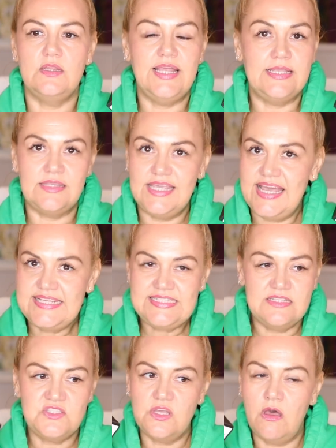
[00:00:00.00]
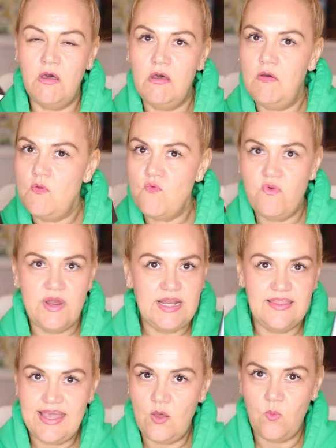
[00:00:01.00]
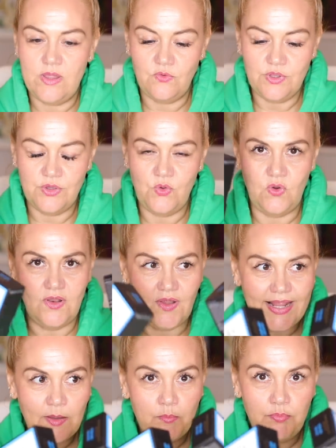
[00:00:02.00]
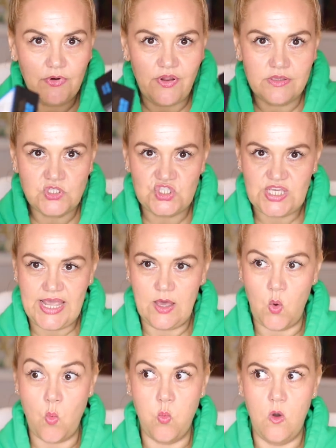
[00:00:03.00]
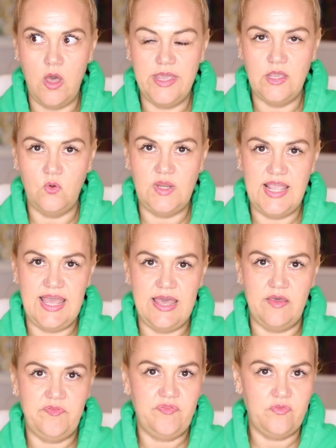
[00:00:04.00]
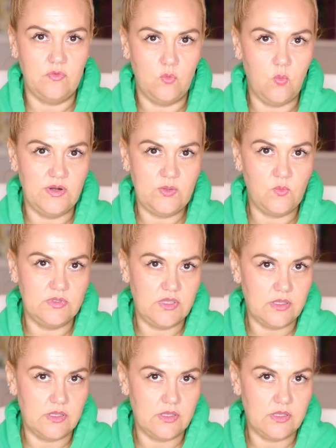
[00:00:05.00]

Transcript: Like the acids that aren't really that well known, like branch out. Why only have one in one